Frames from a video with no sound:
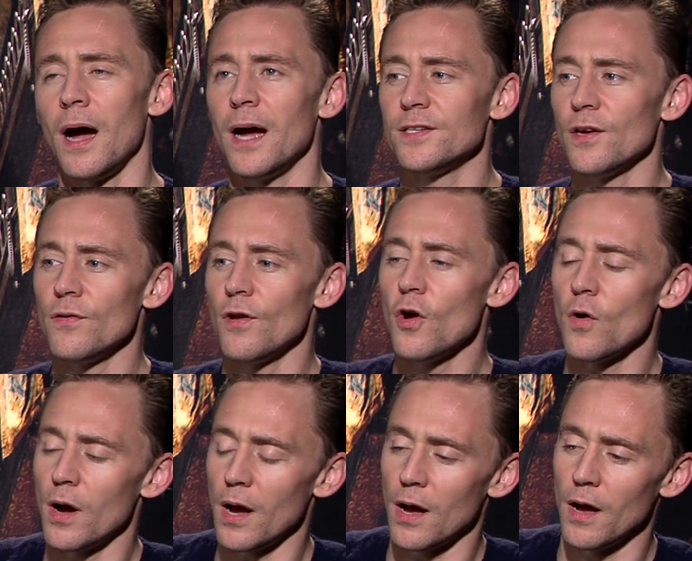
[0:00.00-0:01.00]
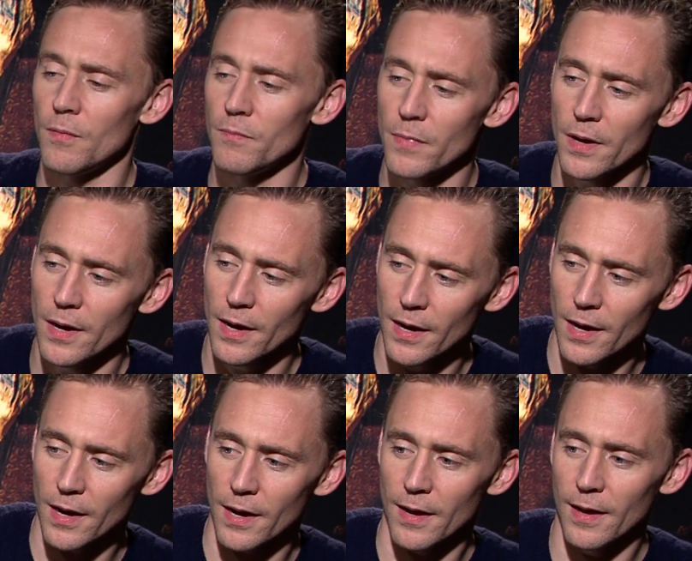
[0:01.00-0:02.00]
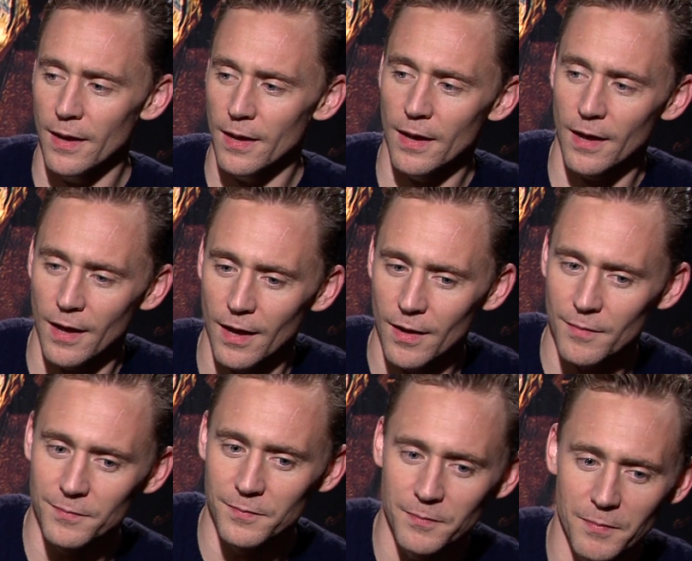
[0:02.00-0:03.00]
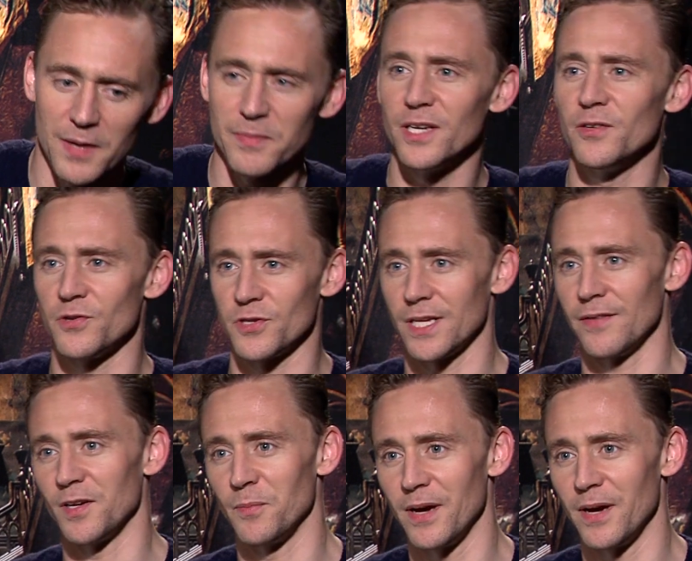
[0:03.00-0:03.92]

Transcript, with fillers: I don't know. Uh, um, um, maybe Idris is having a